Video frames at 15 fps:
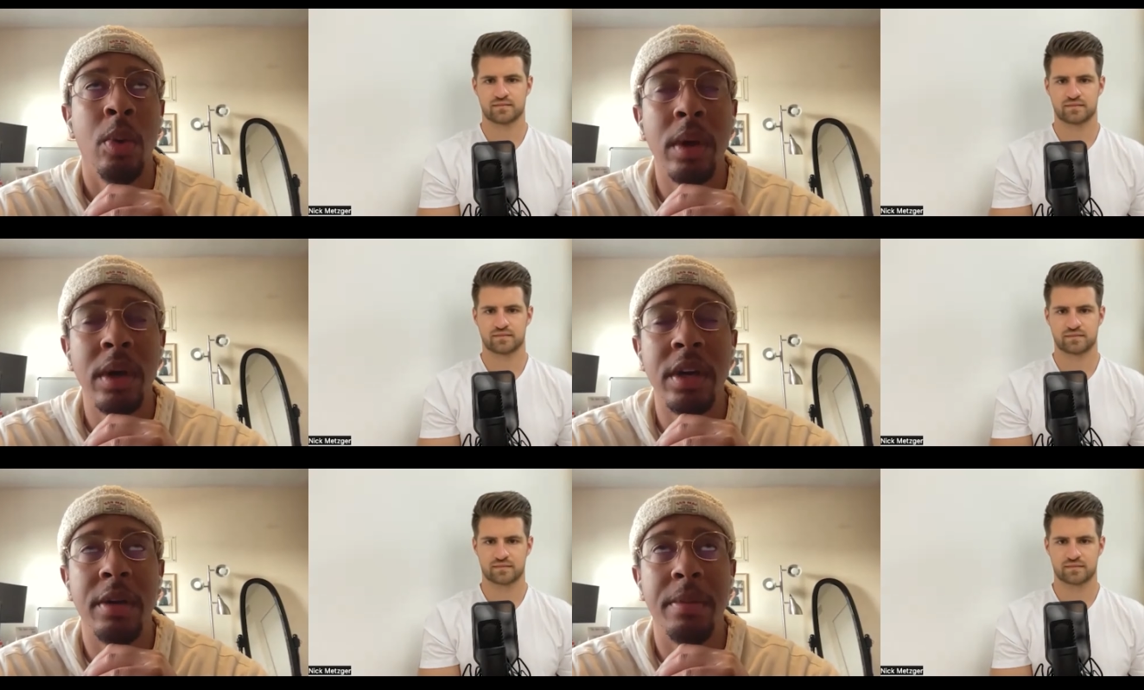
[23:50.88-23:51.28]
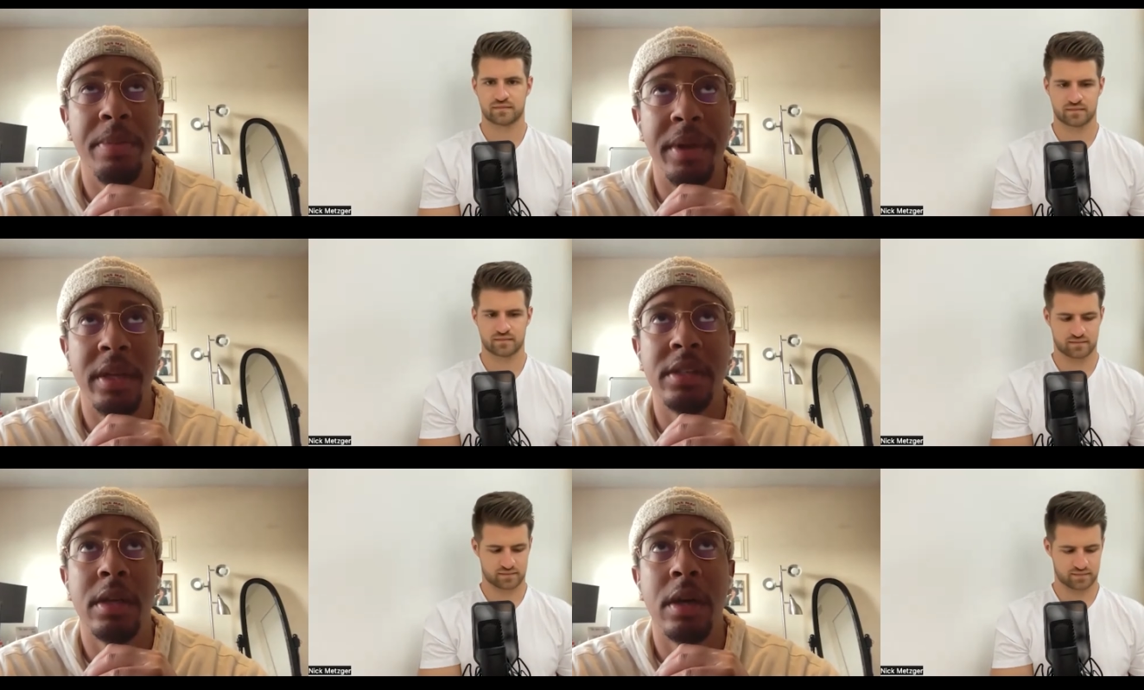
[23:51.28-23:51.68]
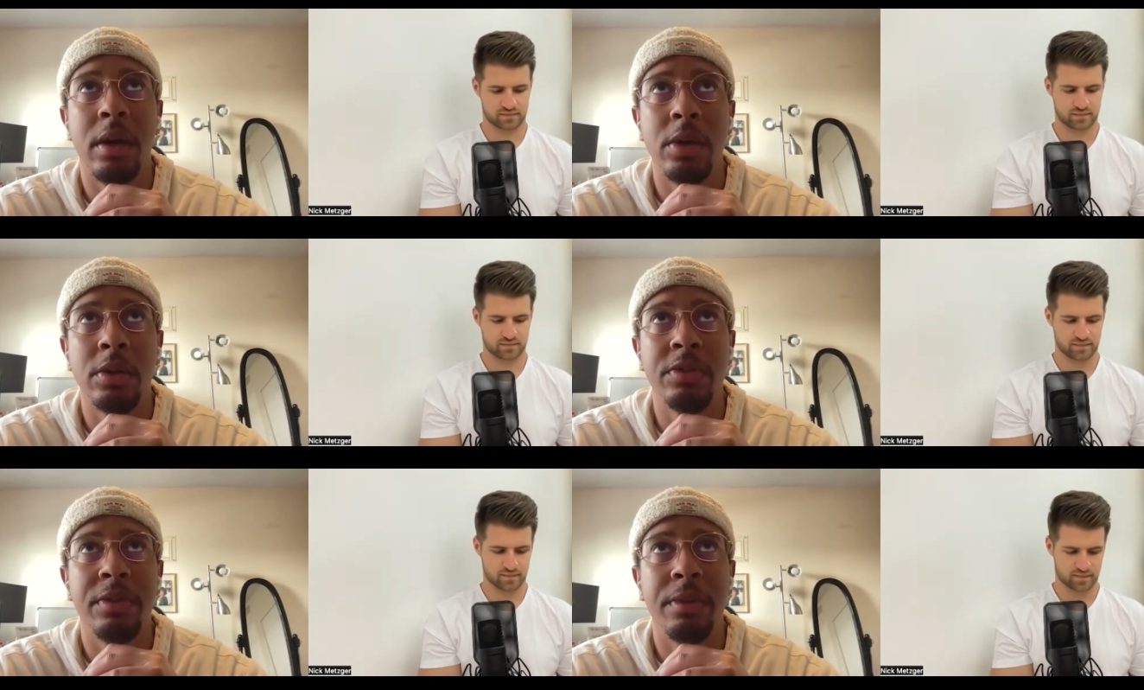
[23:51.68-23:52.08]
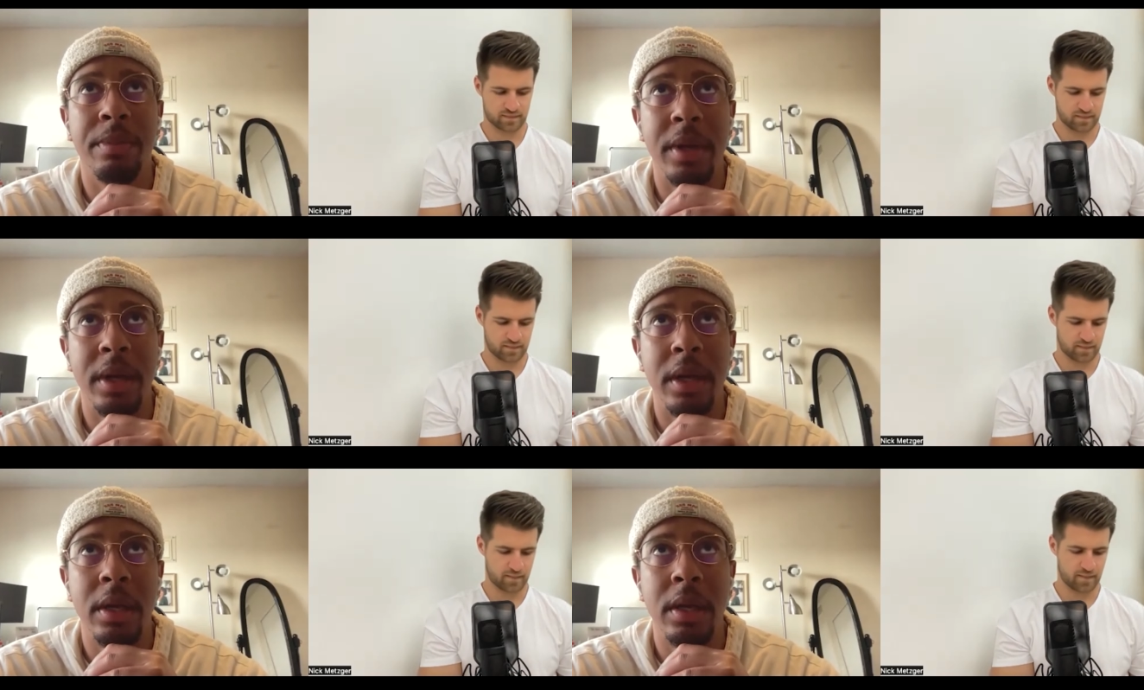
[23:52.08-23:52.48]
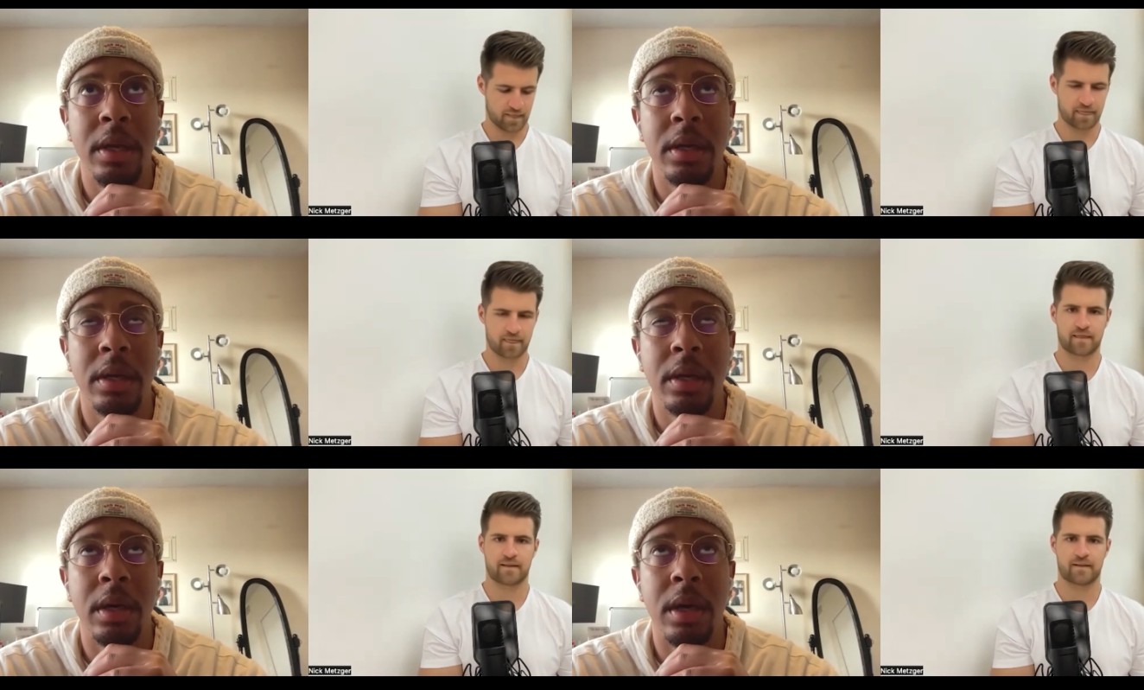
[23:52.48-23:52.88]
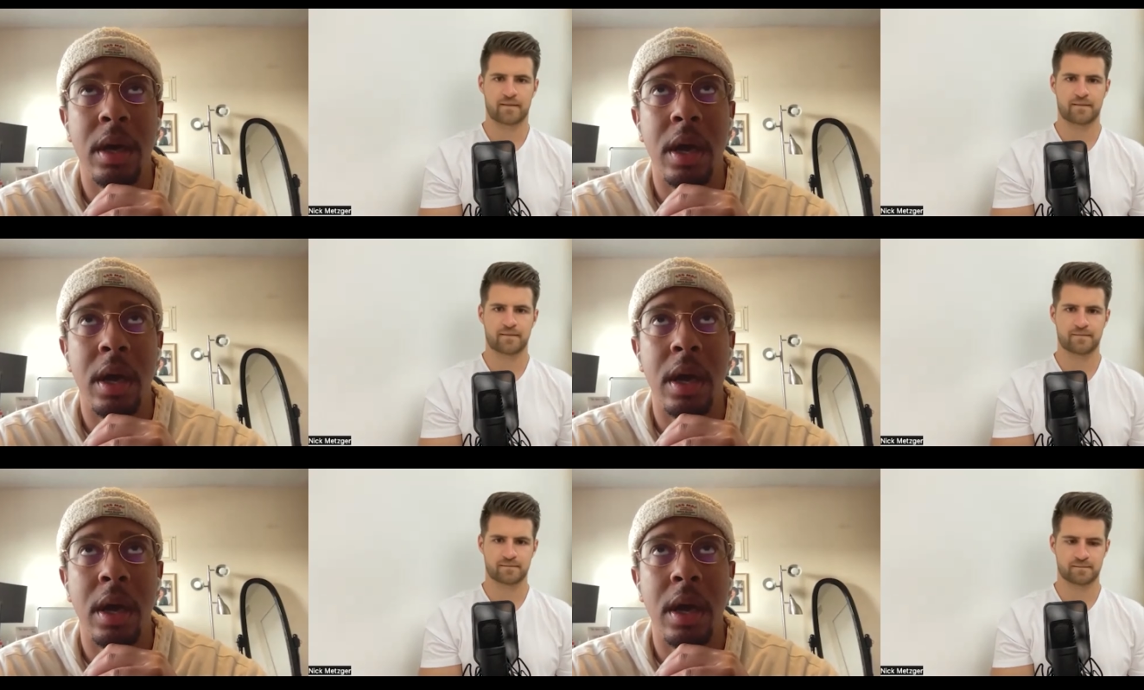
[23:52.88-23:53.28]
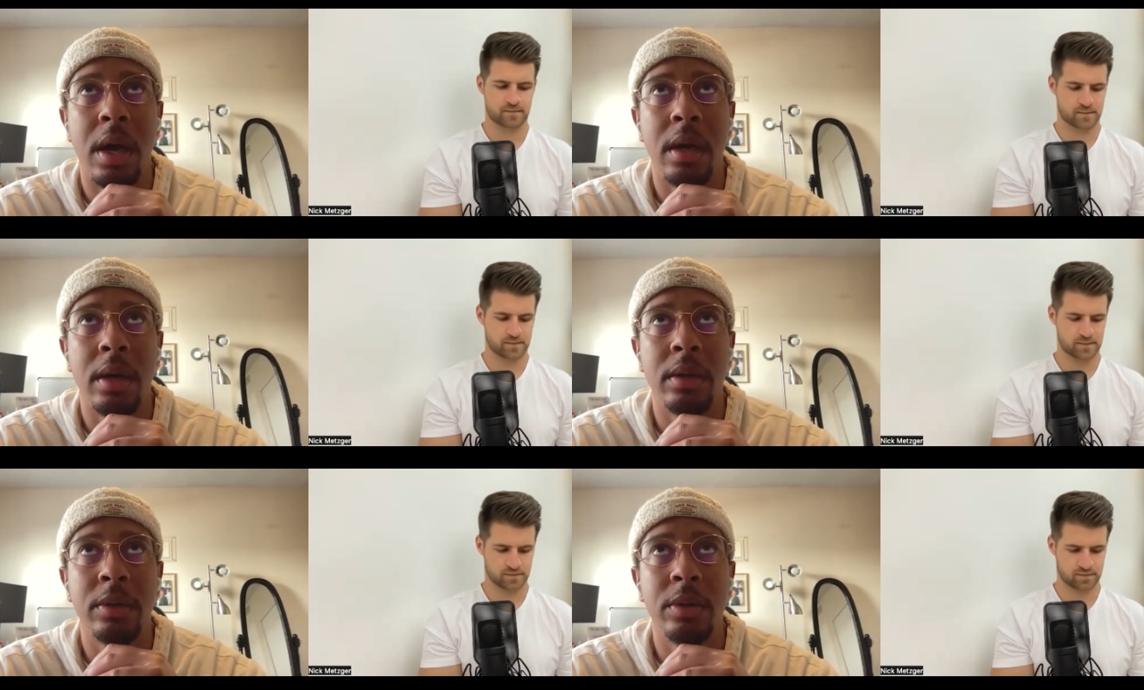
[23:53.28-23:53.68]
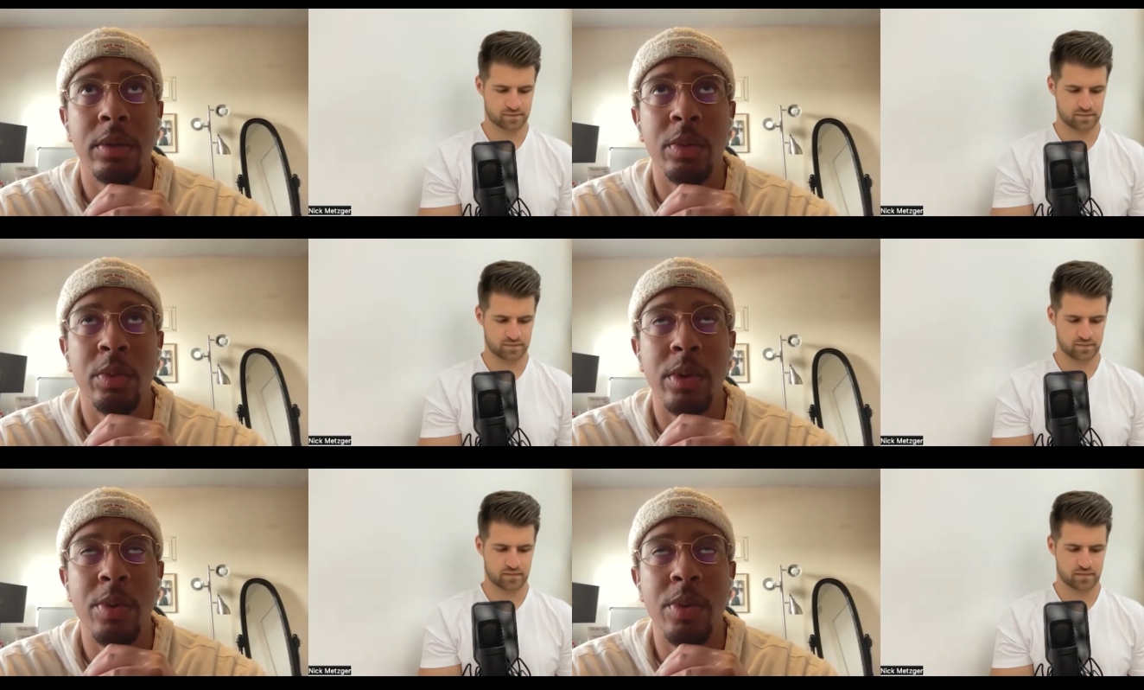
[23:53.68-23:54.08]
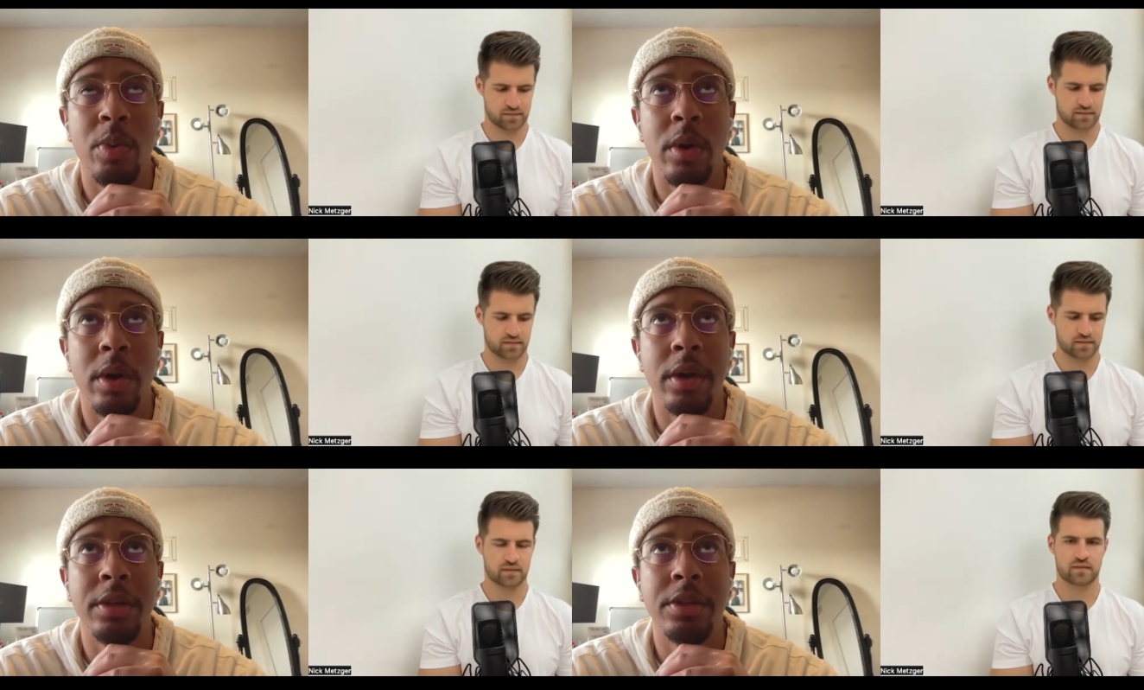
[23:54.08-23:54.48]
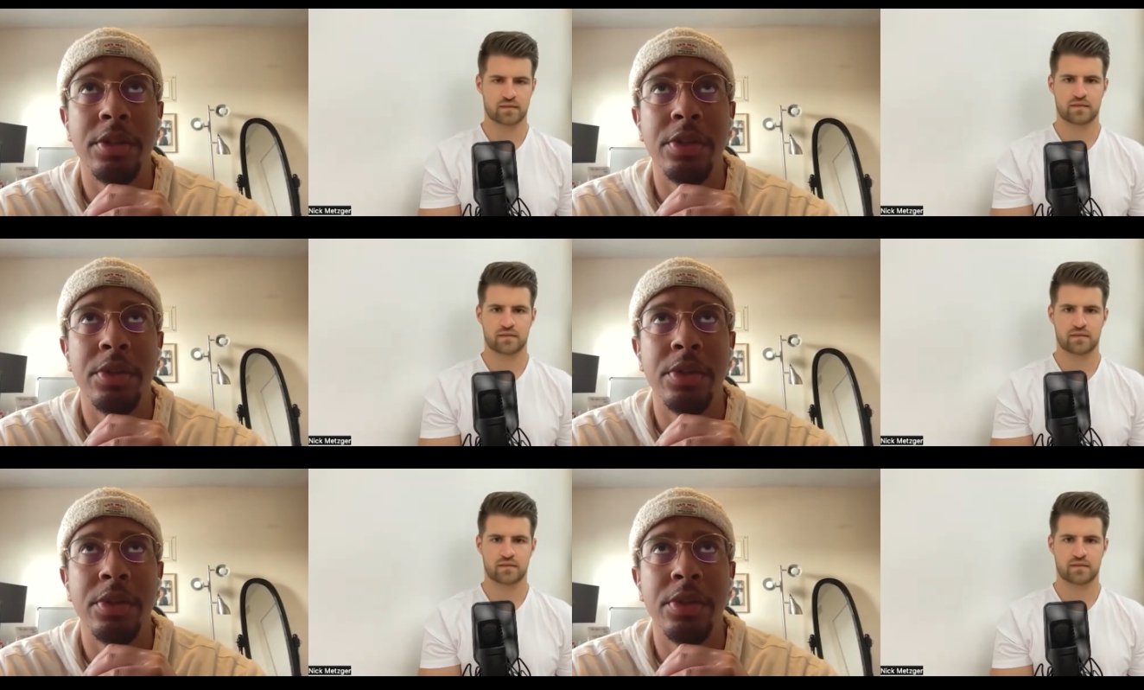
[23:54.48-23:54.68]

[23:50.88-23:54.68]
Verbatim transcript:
Speaker 1: one of the biggest goals for me, uh, we want